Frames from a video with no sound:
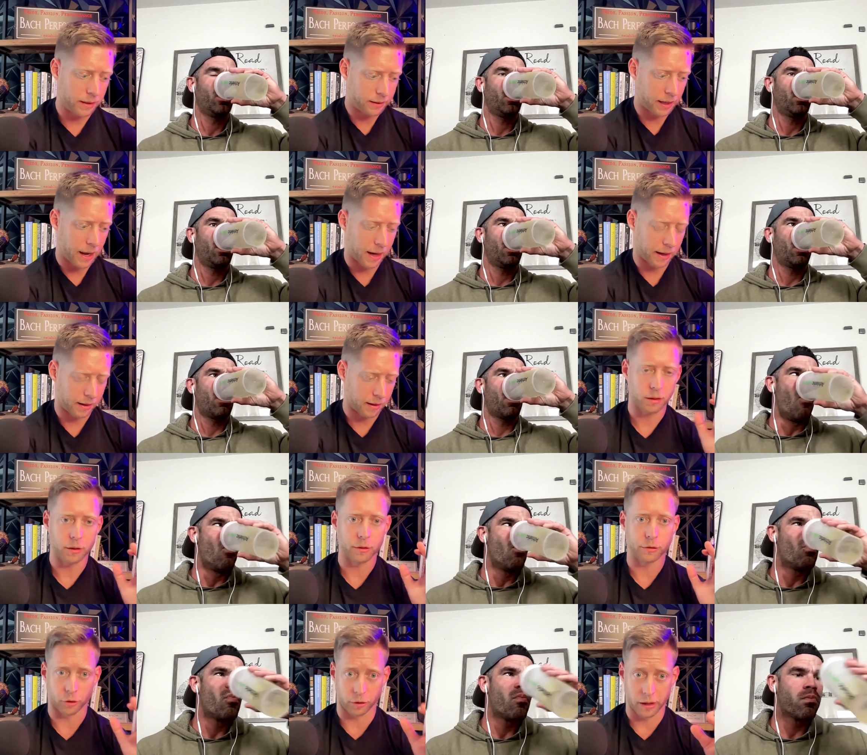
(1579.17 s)
Speaker 1: take
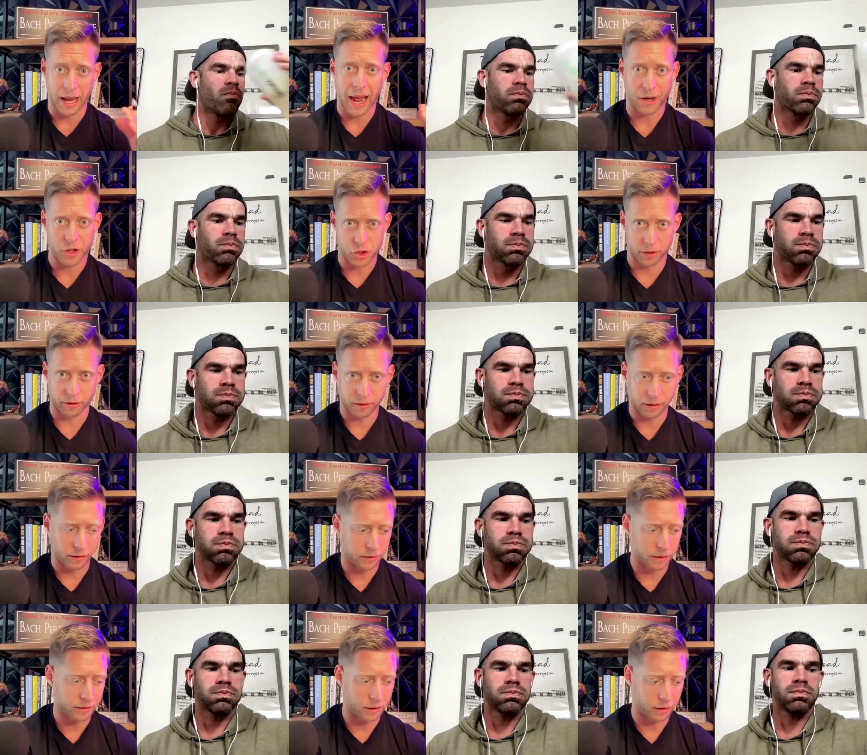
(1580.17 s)
certain actions
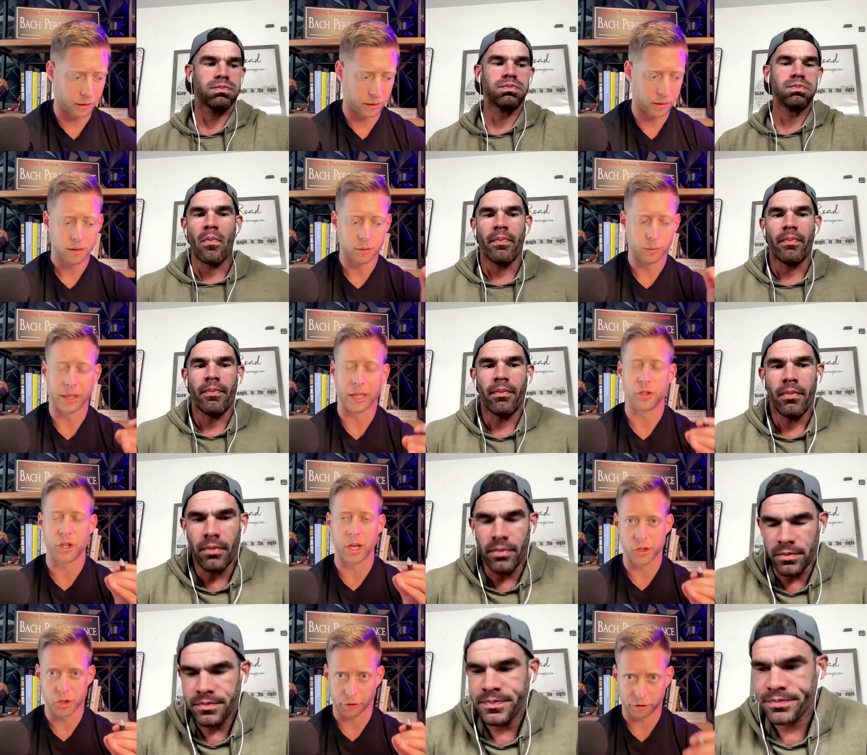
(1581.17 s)
consistently we can
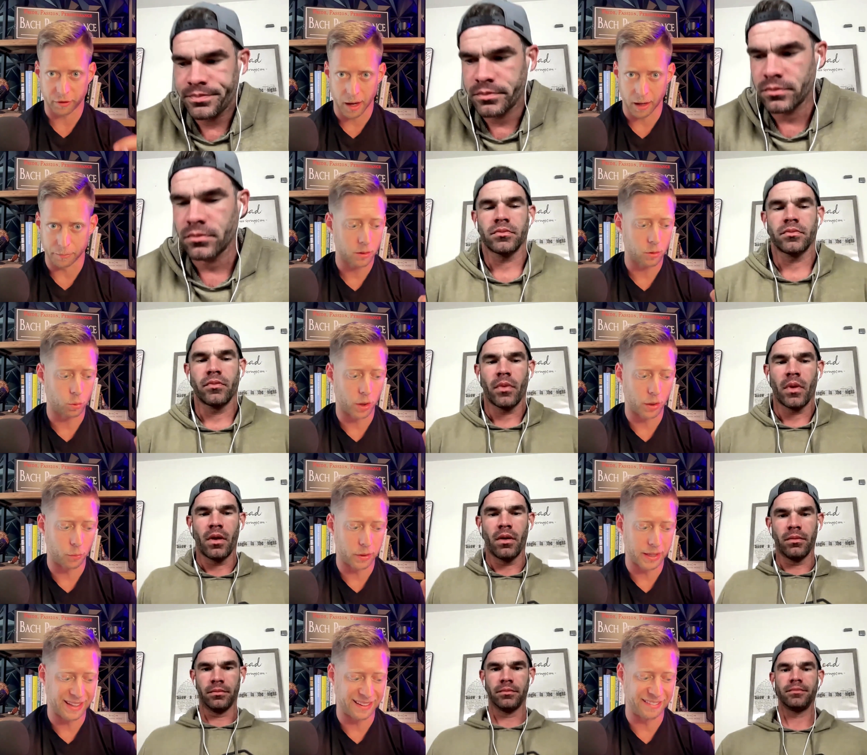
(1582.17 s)
change our state when
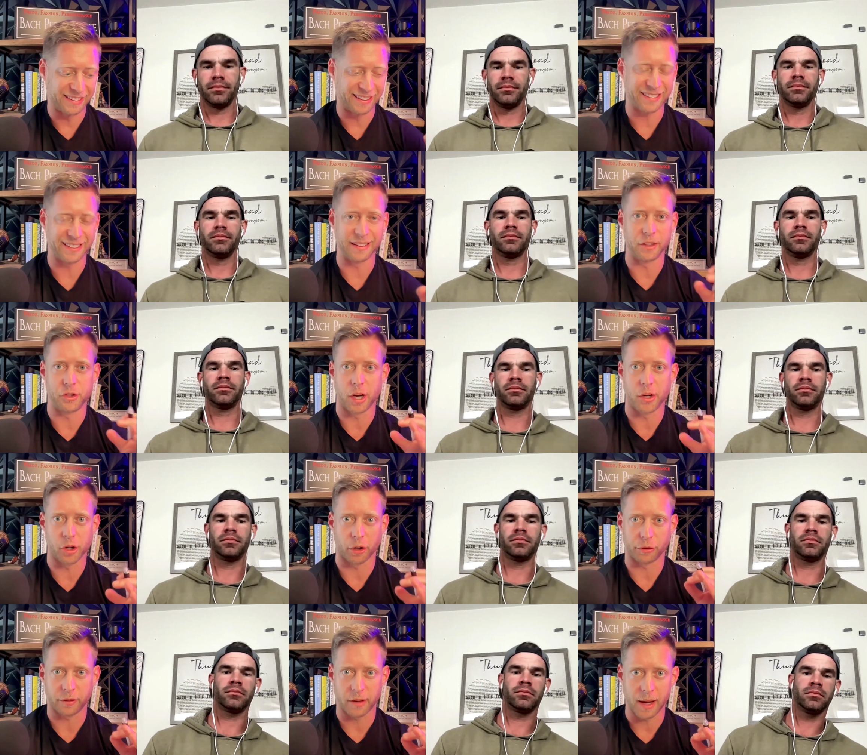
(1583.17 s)
we consistently change
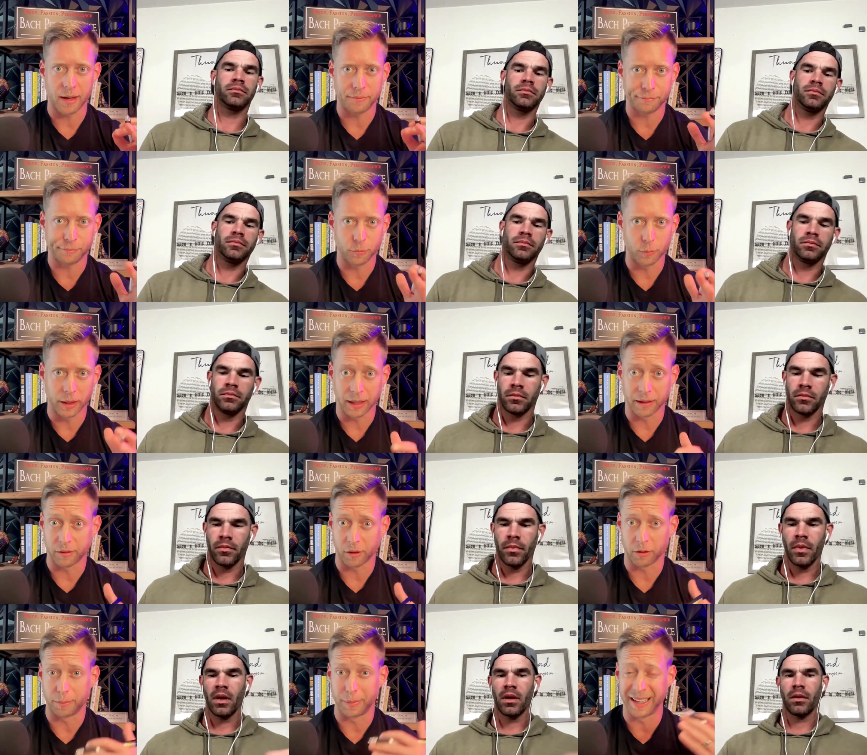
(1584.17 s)
our state we can
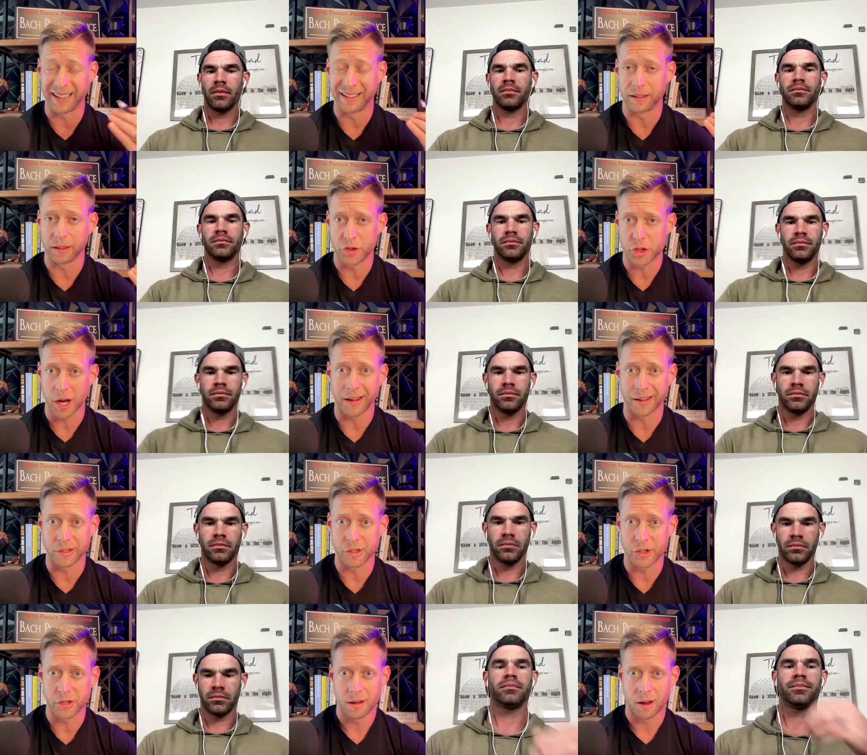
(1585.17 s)
start to begin to
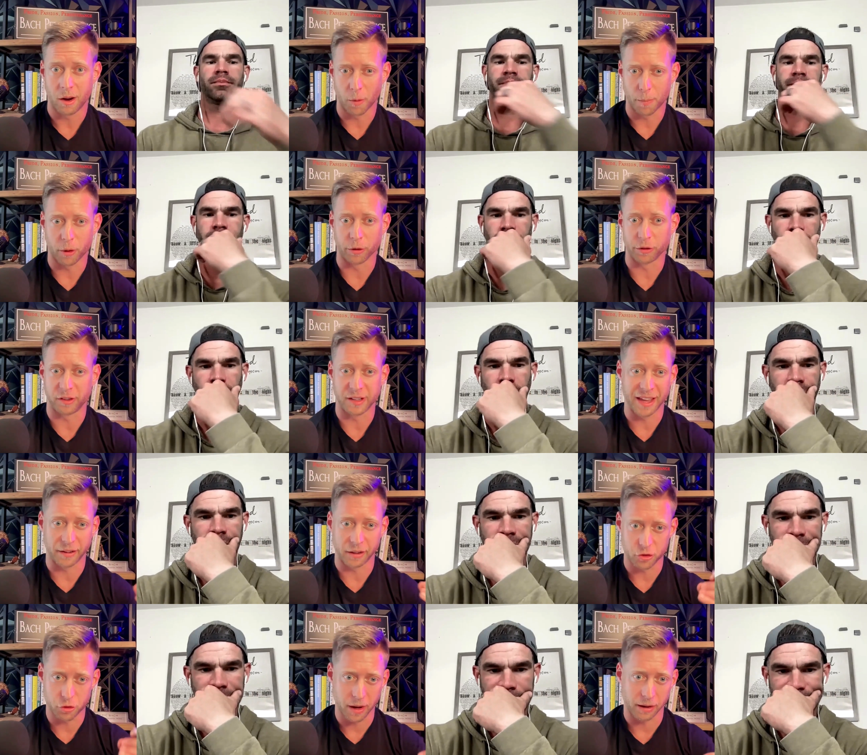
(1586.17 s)
change our
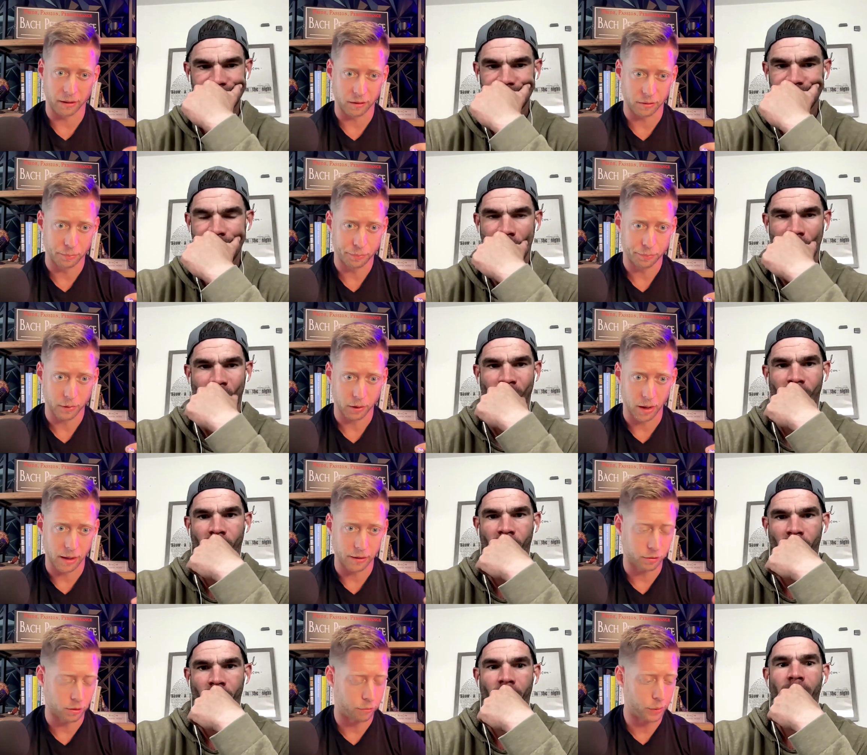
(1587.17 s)
personality traits
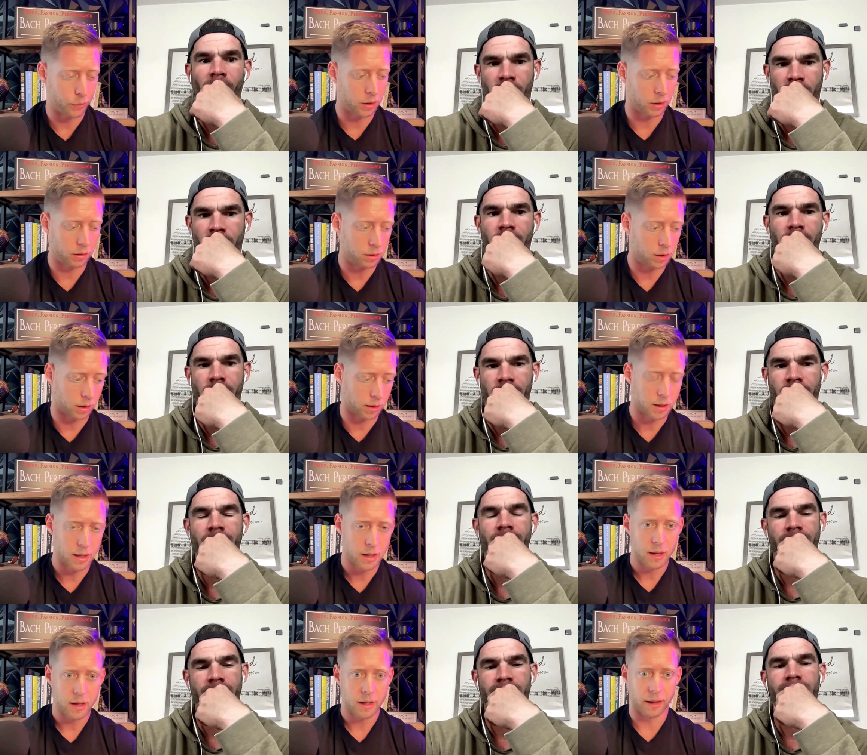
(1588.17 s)
right? So if we want to look
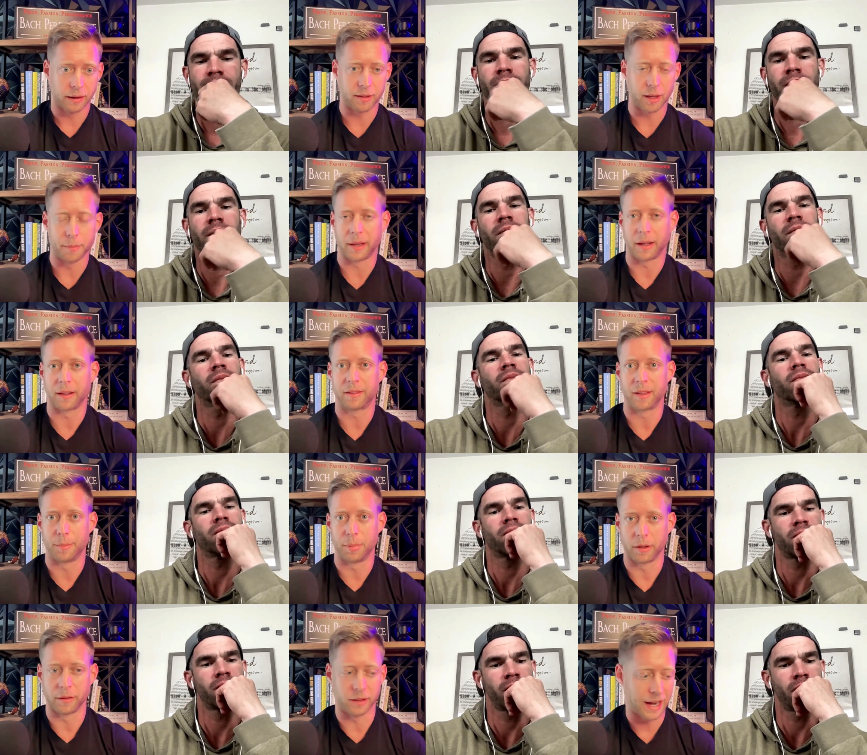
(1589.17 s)
at something as
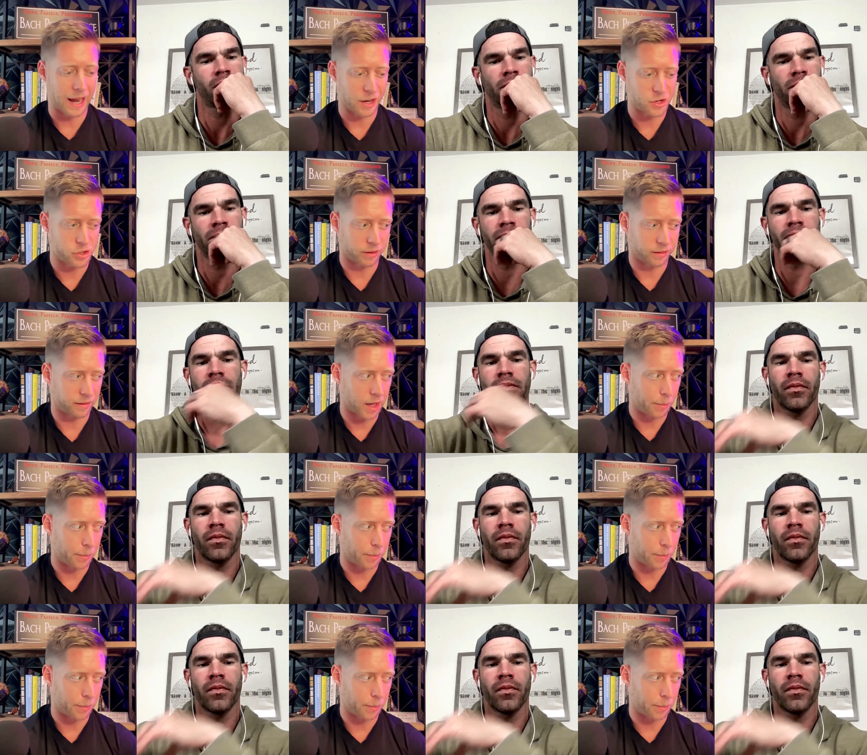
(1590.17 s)
simple as an action step